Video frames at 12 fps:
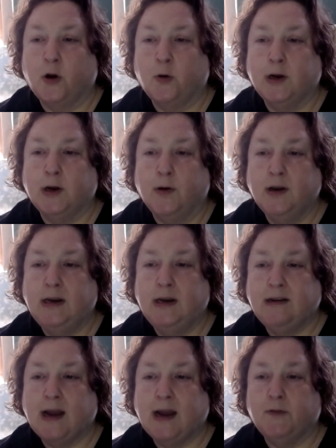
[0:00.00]
Are we going to
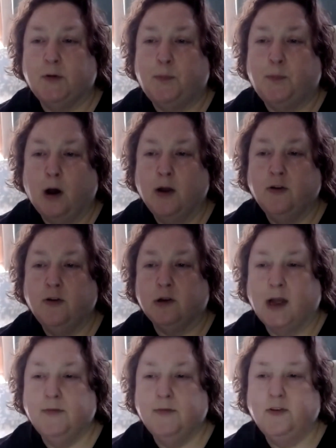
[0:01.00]
need to have a bond or
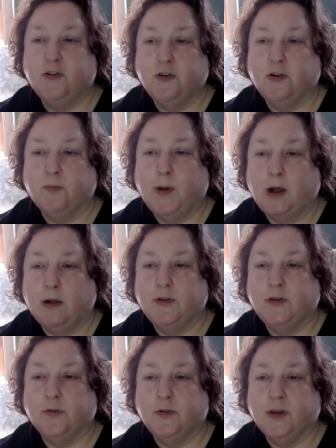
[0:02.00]
life insurance
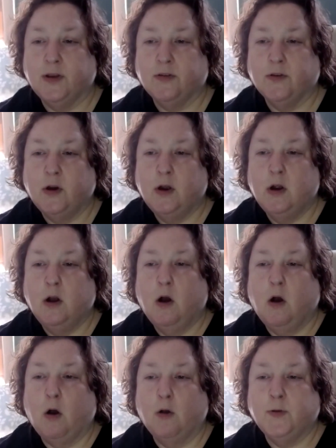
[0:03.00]
policy for this?
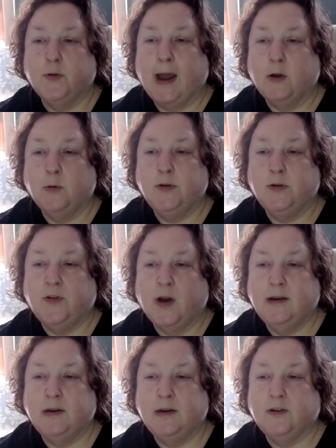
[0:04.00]
Also, how do we
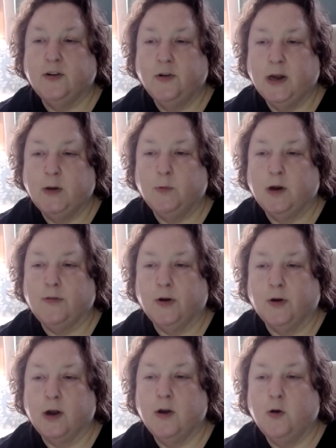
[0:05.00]
find an attorney where
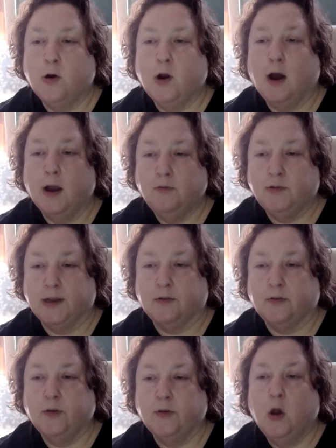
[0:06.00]
there are no
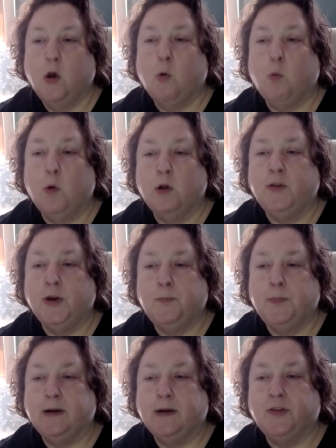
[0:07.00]
conflicts? Will there
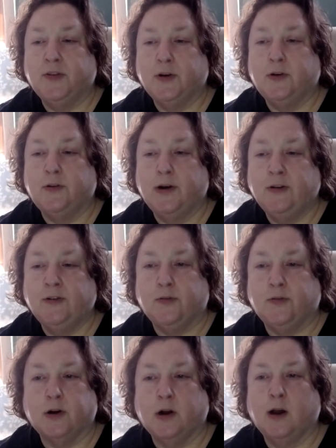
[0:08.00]
be considerations
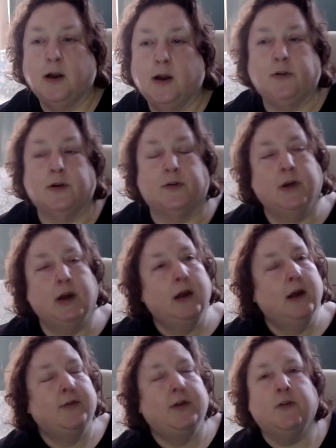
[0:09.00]
for conflicts?
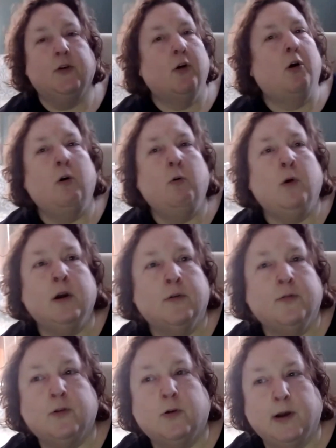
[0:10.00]
These are all
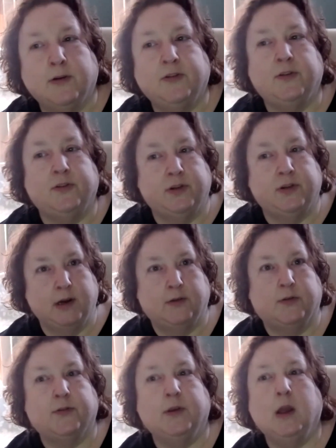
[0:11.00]
wonderful questions,
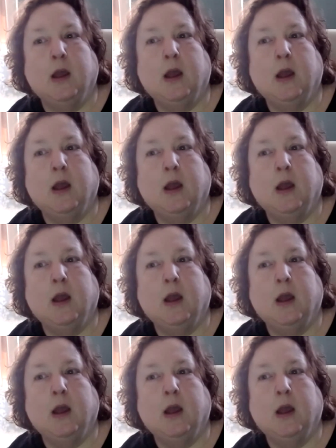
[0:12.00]
Denise.